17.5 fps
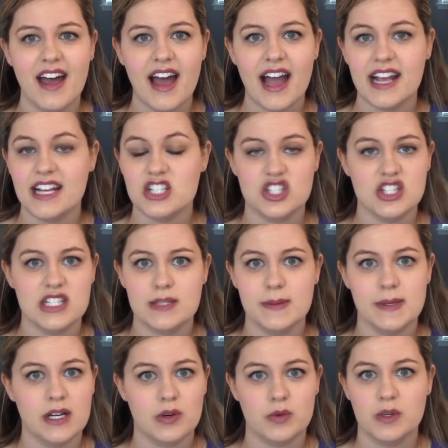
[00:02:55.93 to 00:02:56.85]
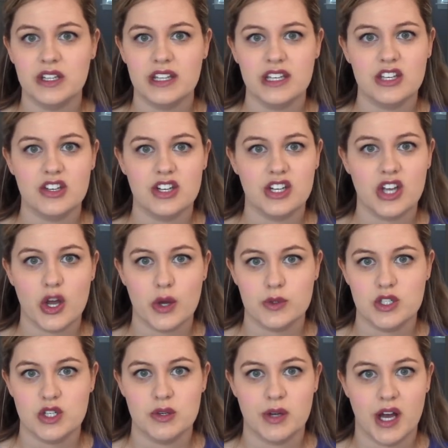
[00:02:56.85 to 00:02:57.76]
It's just been a really good
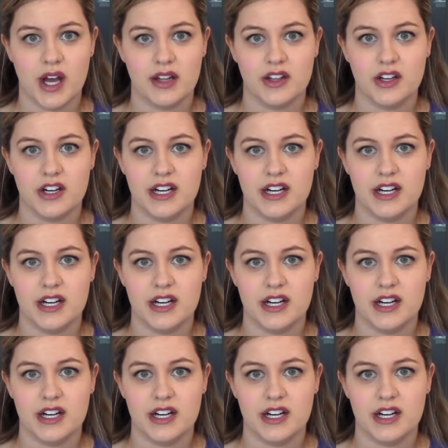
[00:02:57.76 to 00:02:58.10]
go-to color.